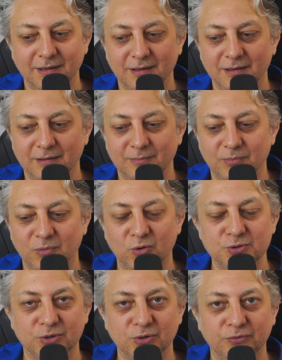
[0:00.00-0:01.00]

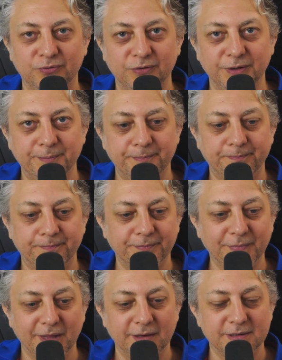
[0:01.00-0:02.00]
most often.
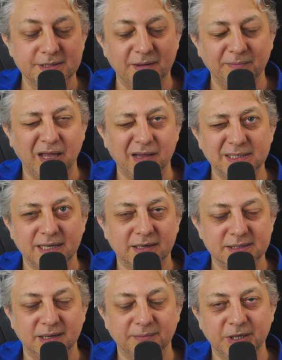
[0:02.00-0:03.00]
Sometimes there are
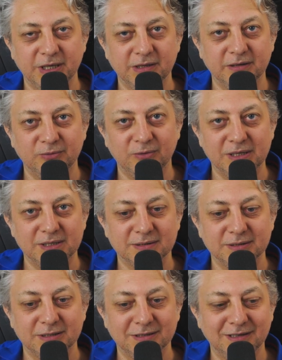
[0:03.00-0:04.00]
some hidden ones.
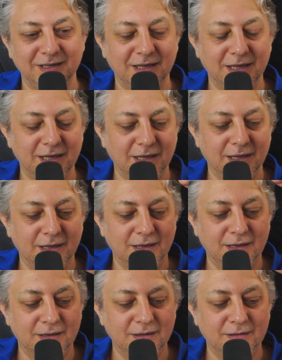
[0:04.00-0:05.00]

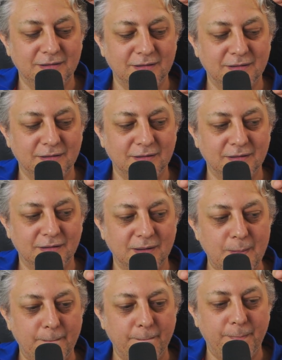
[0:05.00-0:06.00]

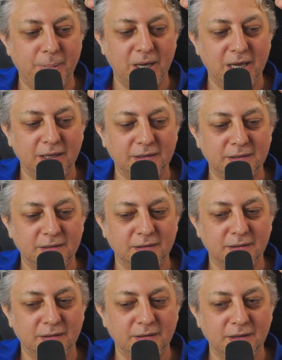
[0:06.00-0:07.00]
But
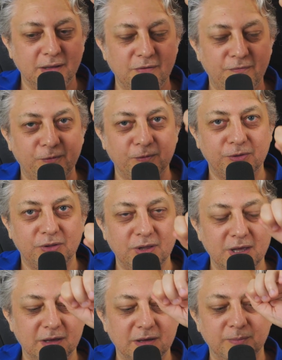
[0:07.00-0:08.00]
if you
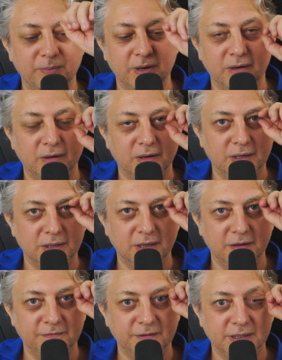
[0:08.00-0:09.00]
think about at
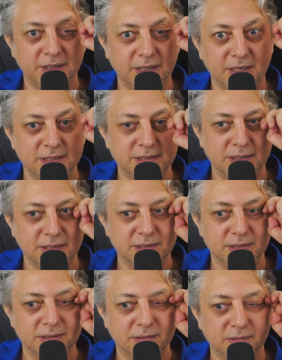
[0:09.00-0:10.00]
every test
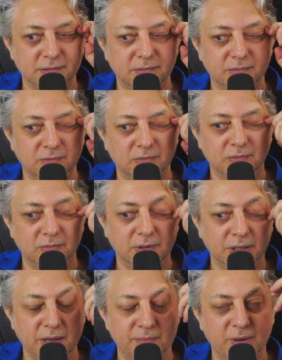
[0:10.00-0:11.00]
is,
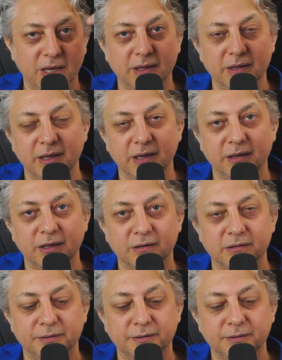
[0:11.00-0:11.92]
what am I adding here?